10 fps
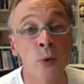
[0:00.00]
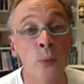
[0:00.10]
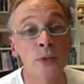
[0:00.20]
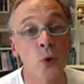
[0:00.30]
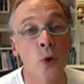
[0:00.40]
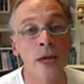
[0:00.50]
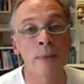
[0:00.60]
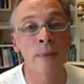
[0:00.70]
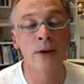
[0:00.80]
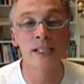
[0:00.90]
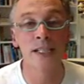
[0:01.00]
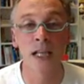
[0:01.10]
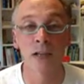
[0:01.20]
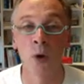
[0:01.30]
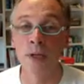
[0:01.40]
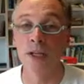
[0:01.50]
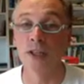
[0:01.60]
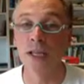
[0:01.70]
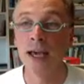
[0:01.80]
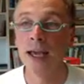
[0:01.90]
we were talking about
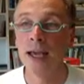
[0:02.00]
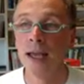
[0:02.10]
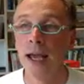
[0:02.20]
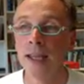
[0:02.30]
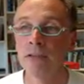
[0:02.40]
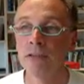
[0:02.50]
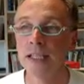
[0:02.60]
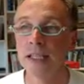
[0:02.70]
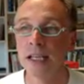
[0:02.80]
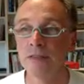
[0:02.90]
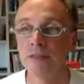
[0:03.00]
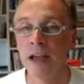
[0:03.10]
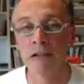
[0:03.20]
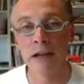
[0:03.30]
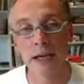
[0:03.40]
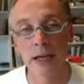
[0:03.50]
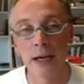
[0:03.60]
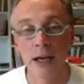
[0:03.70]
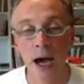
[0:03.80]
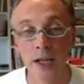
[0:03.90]
accelerometers. And there is this very
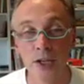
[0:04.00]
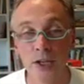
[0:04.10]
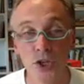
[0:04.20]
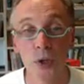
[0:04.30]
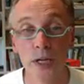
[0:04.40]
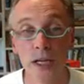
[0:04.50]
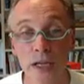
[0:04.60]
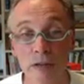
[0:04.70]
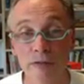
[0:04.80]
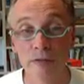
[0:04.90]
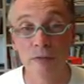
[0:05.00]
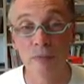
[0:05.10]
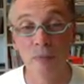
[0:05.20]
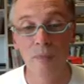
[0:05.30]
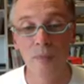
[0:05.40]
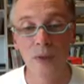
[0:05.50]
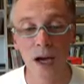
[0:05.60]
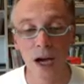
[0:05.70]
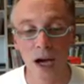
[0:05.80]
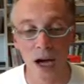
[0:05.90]
unintuitive
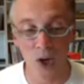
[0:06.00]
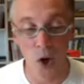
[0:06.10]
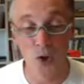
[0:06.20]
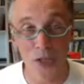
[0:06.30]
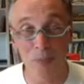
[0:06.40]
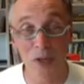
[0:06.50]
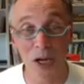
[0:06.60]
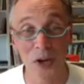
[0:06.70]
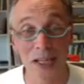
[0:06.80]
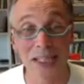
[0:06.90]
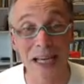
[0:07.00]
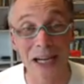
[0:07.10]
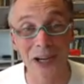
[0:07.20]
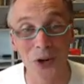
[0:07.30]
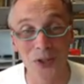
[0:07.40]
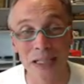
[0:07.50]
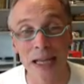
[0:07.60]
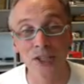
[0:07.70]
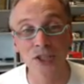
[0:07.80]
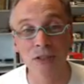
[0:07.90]
concept that I tried to get across in the
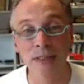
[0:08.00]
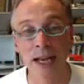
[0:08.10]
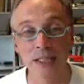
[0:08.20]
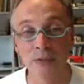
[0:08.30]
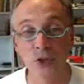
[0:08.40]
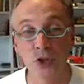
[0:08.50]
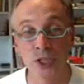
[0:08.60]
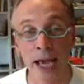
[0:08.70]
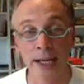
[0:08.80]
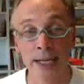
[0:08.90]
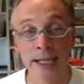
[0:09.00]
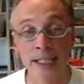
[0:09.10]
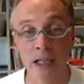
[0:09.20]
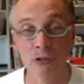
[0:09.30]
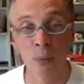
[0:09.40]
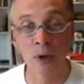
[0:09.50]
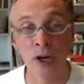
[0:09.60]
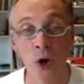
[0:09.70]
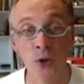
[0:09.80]
lecture, and that is if you sat an accelerometer